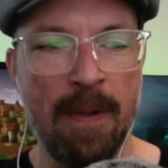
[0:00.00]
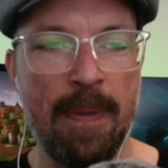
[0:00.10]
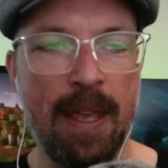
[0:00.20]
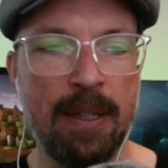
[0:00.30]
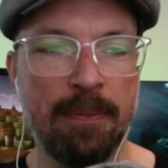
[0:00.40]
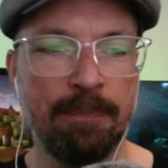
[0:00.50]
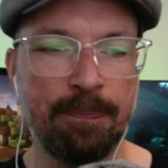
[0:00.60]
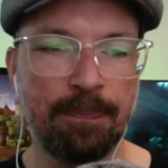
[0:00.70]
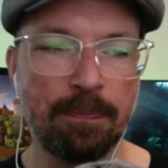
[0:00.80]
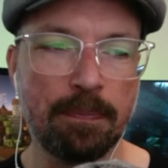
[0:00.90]
And
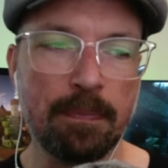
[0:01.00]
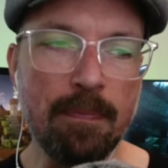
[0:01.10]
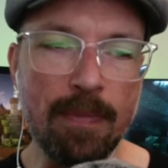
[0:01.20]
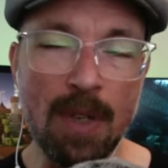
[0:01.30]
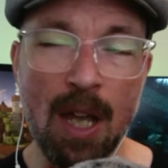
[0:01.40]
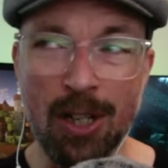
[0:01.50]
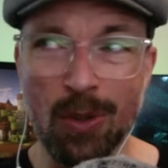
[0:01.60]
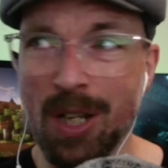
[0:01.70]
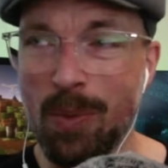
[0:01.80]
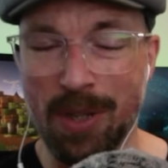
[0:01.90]
I
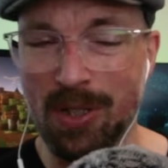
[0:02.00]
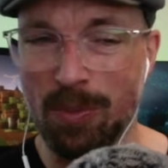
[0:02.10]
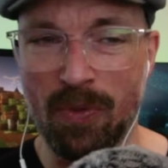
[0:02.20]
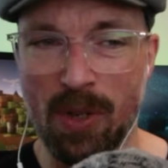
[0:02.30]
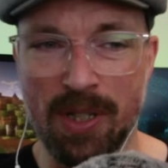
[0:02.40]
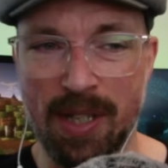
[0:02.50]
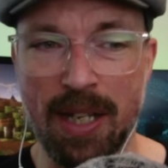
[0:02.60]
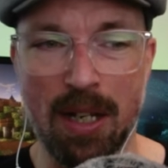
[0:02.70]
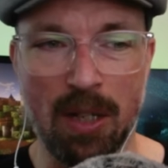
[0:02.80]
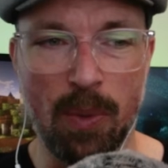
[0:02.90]
agree with Exumavoid's
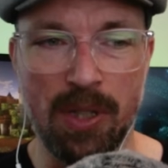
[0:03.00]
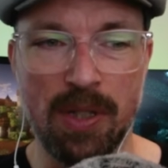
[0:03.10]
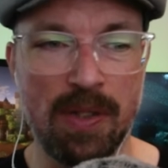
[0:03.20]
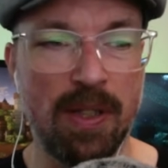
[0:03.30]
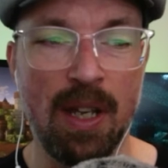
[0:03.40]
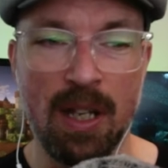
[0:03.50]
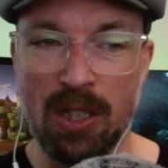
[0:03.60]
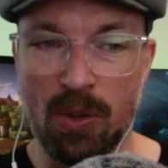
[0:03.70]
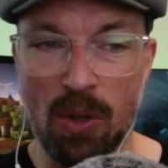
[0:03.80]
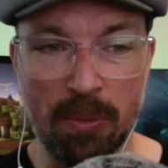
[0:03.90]
take on it, which is, to
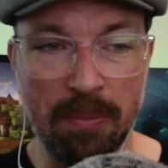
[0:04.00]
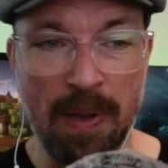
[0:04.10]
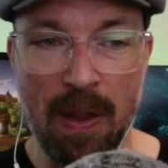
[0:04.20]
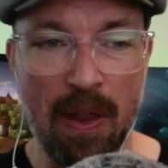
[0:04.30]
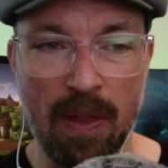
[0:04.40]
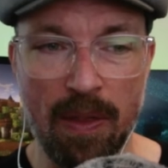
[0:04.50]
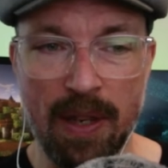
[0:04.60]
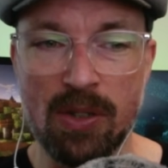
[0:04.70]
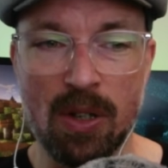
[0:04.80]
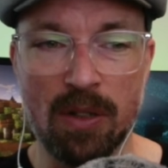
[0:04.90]
quote him,
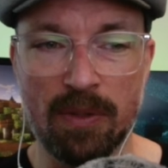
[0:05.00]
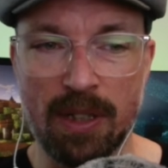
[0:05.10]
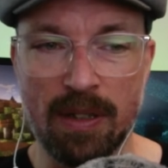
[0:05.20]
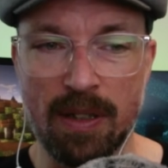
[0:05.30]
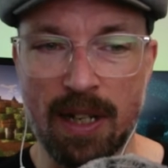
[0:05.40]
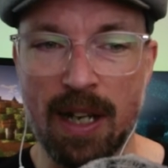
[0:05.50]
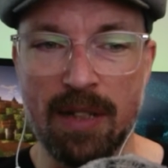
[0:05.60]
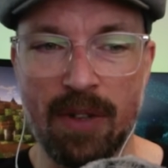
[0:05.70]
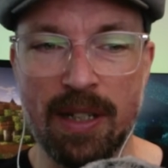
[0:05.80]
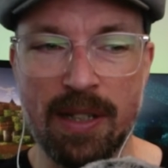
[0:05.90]
these are the kind
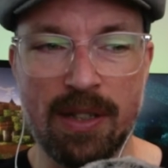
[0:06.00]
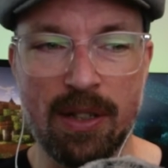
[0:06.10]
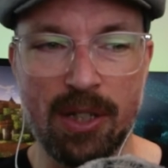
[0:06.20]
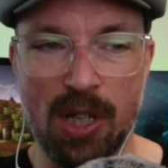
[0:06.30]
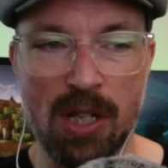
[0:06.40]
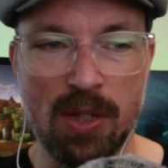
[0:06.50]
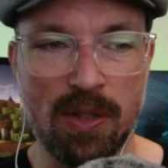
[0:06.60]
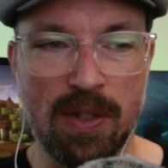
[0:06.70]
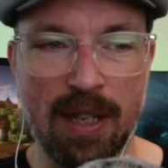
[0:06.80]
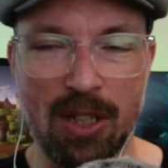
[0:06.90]
of unnecessary
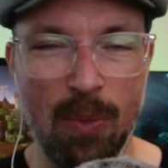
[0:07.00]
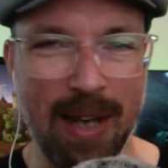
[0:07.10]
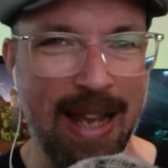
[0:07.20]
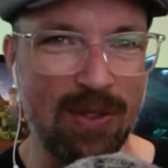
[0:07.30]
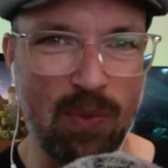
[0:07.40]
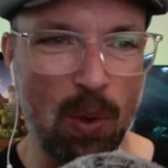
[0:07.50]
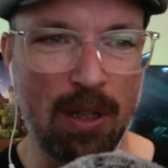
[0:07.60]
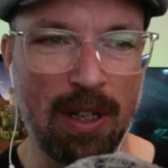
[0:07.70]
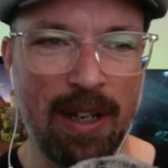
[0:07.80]
changes that no one asked for.